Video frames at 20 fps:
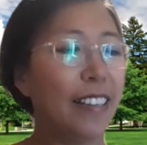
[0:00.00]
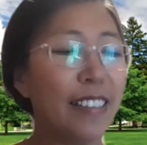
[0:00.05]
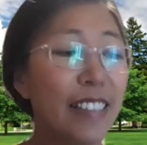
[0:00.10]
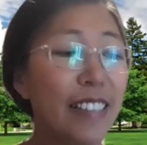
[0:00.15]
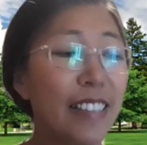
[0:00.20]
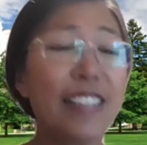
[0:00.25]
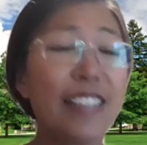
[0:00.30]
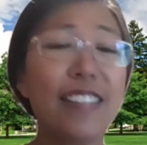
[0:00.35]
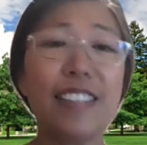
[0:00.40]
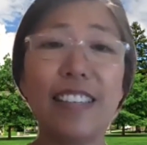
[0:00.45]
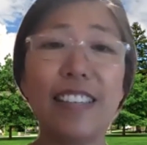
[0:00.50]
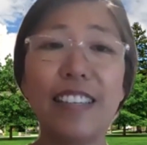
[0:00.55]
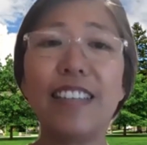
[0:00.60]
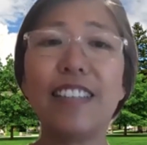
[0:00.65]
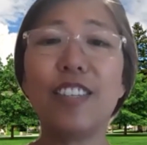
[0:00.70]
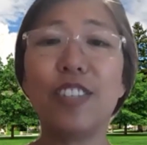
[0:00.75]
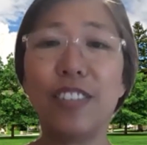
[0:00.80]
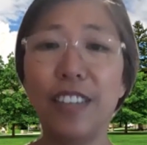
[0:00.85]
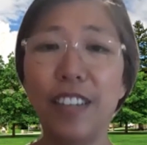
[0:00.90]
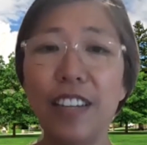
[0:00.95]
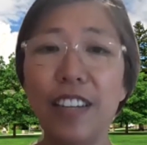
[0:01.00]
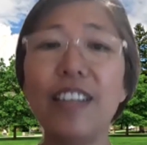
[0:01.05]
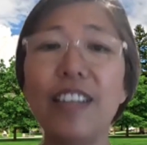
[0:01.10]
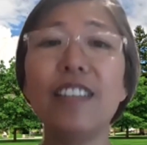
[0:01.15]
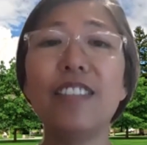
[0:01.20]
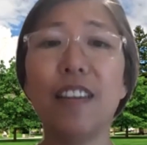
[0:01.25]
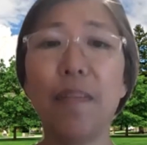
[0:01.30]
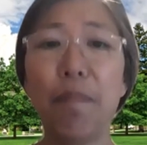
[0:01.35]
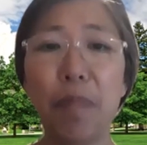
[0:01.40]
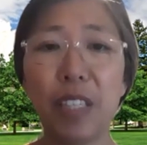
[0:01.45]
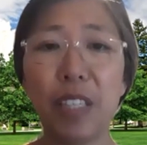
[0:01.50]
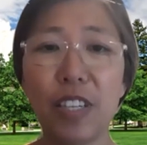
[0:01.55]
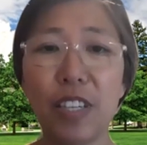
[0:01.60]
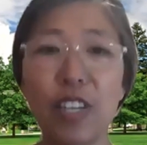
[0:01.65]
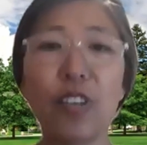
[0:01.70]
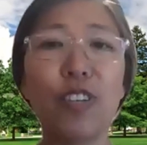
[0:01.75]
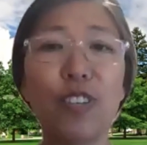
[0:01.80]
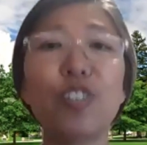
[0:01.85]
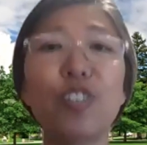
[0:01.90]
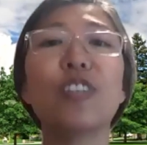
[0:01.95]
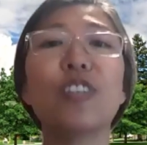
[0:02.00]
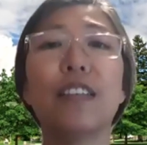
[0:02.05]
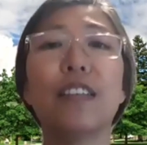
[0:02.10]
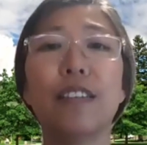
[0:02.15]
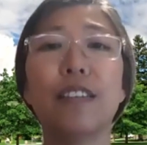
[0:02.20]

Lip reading: This is the list of materials